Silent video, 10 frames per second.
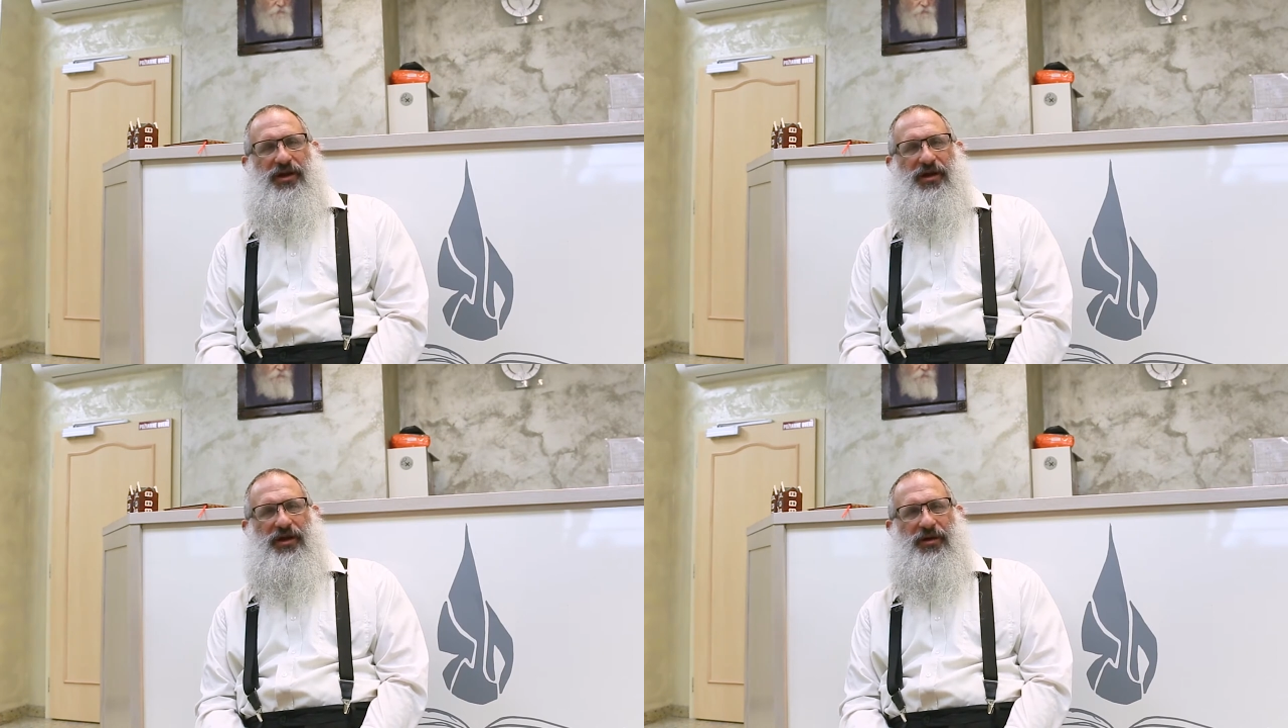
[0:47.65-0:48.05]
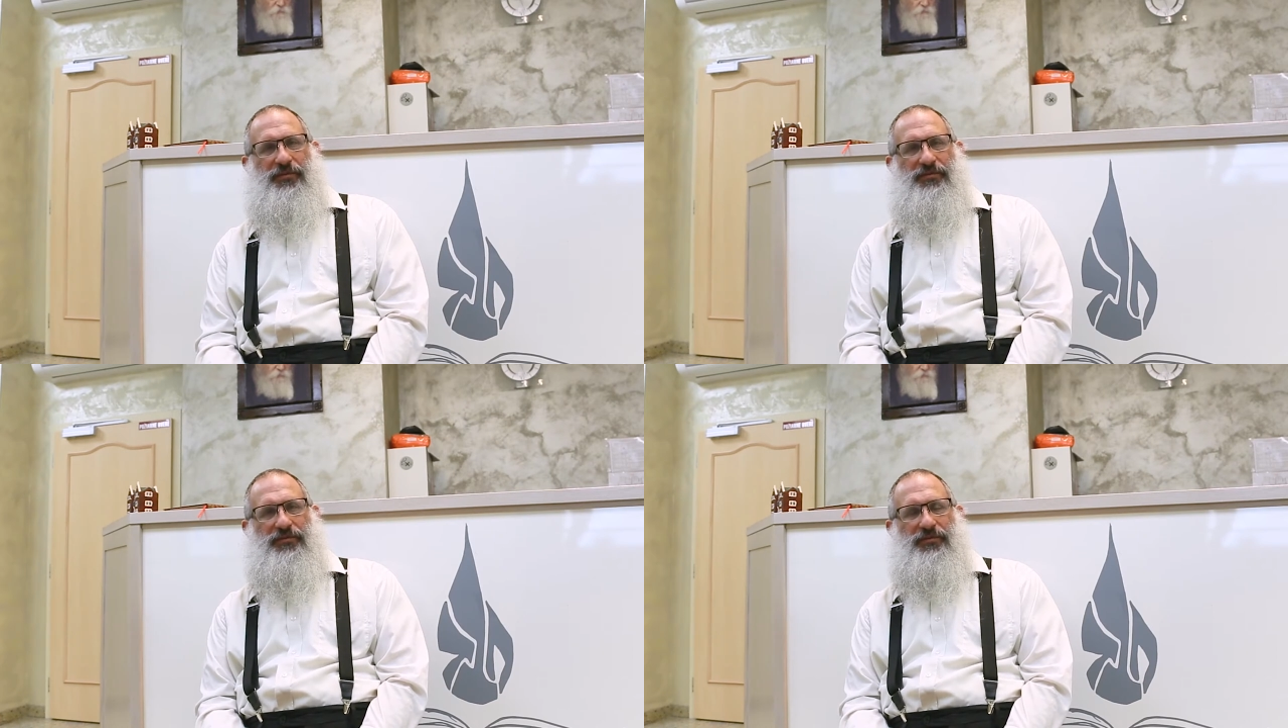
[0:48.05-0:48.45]

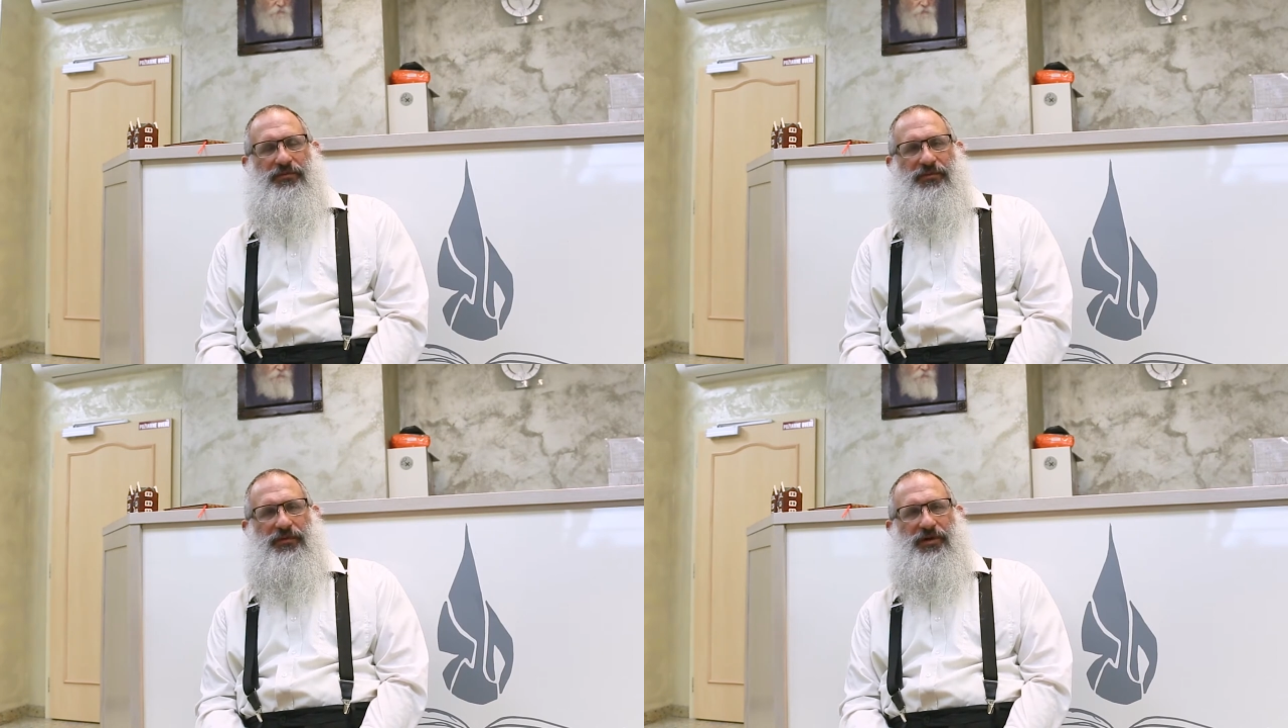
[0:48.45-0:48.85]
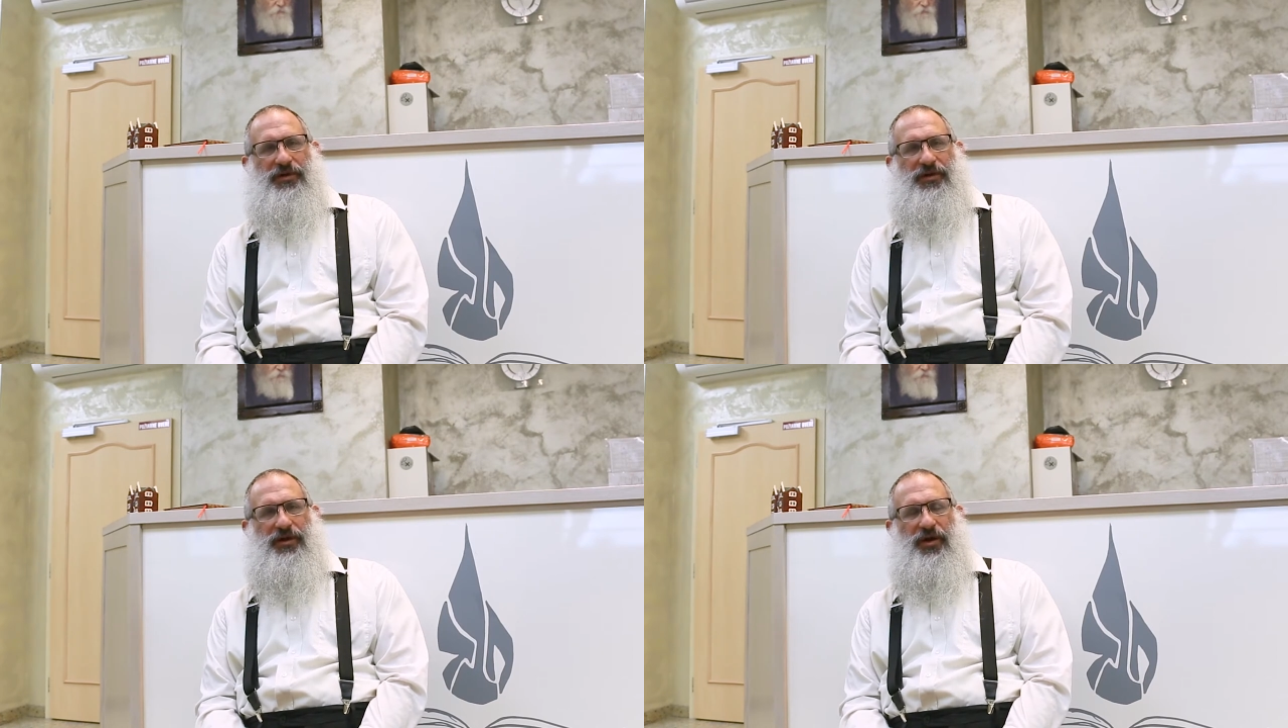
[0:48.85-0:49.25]

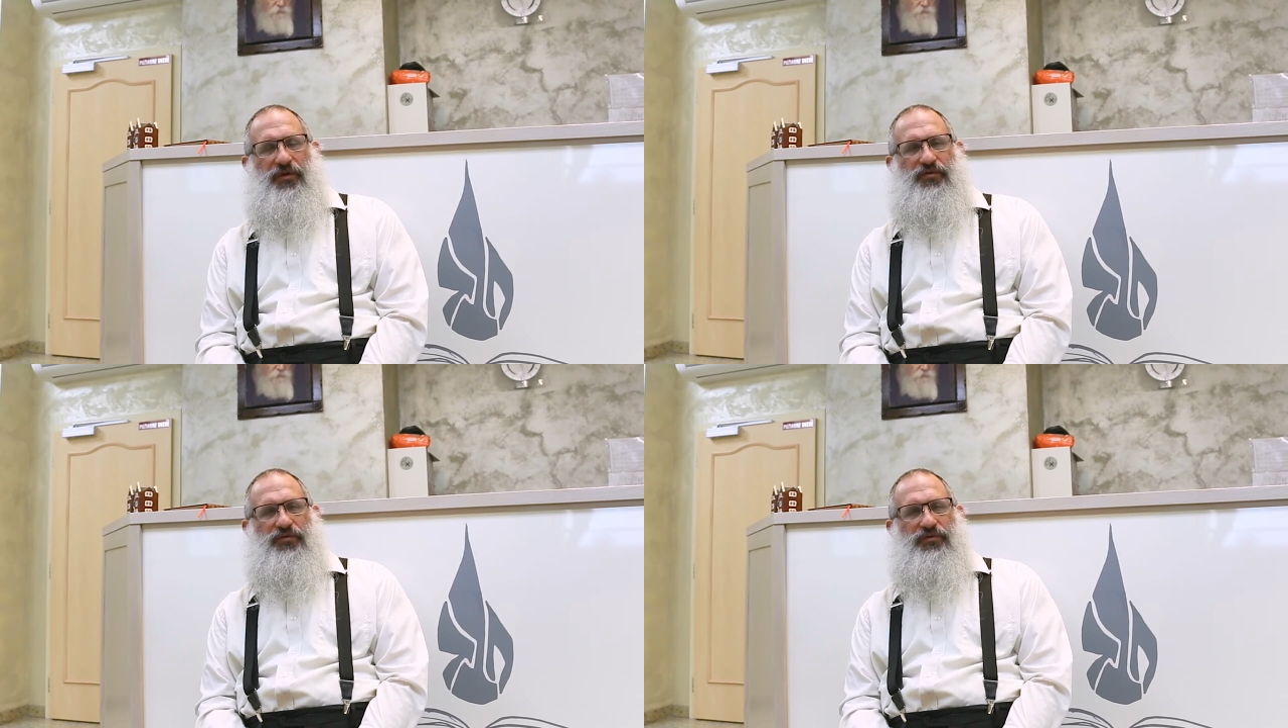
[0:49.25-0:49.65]
of